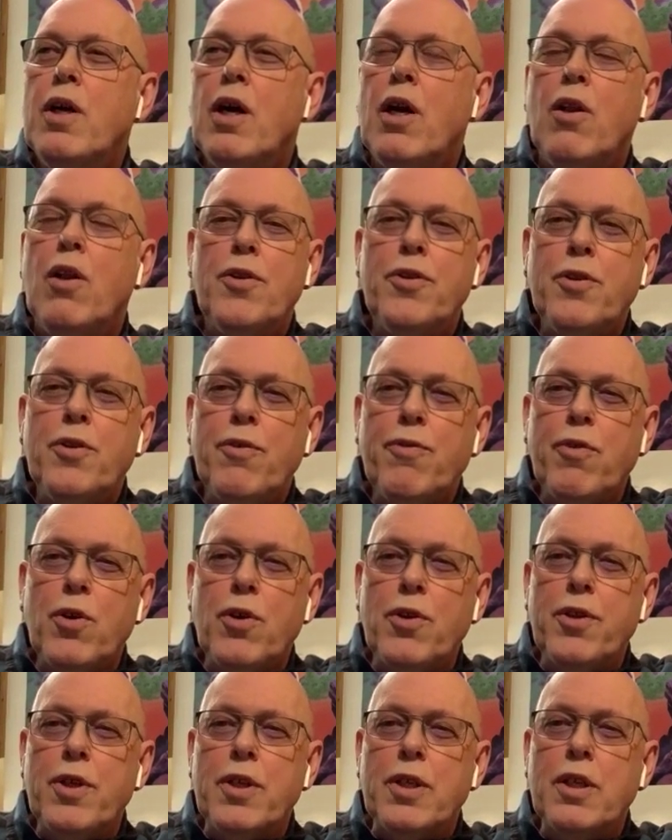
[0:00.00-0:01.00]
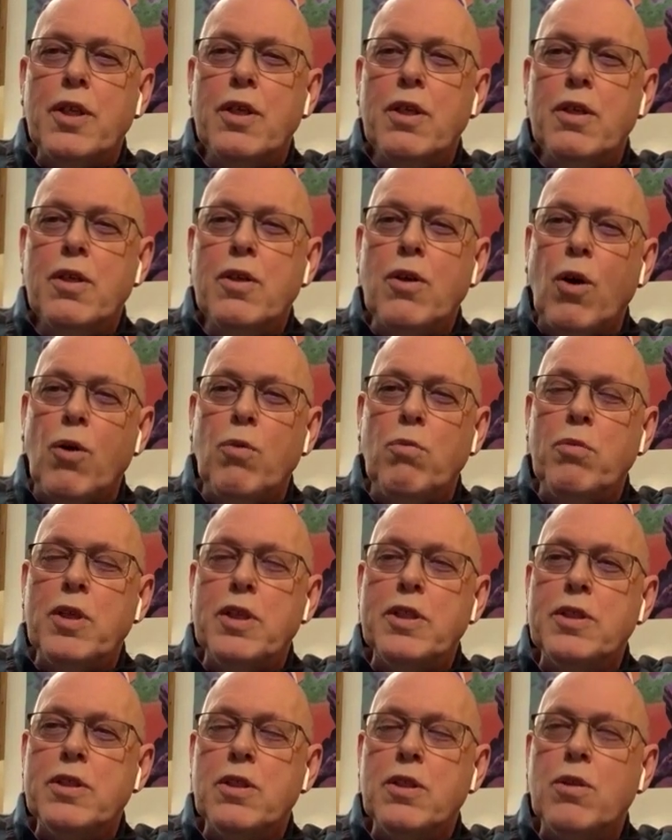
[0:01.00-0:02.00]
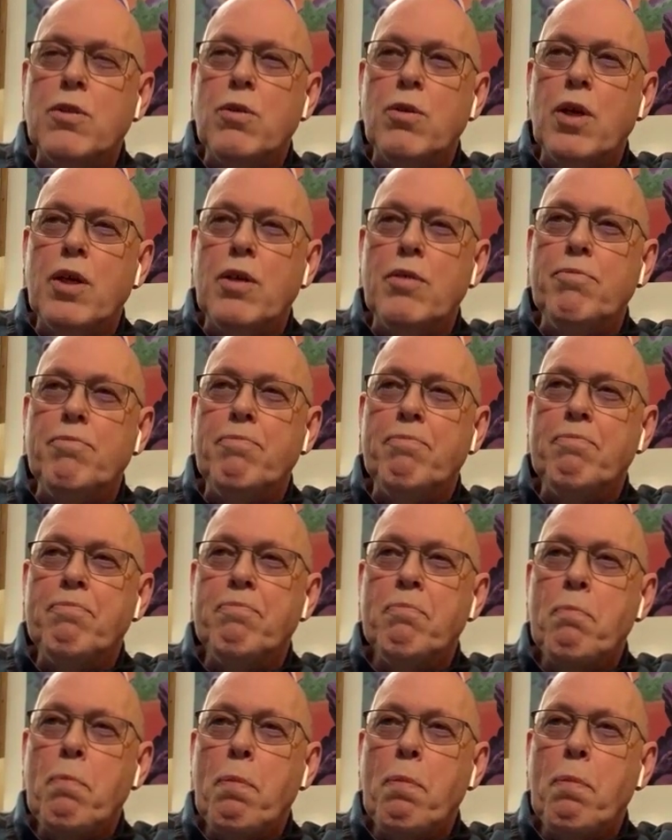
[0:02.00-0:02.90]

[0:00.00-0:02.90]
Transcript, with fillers: a lot of other comics. So um,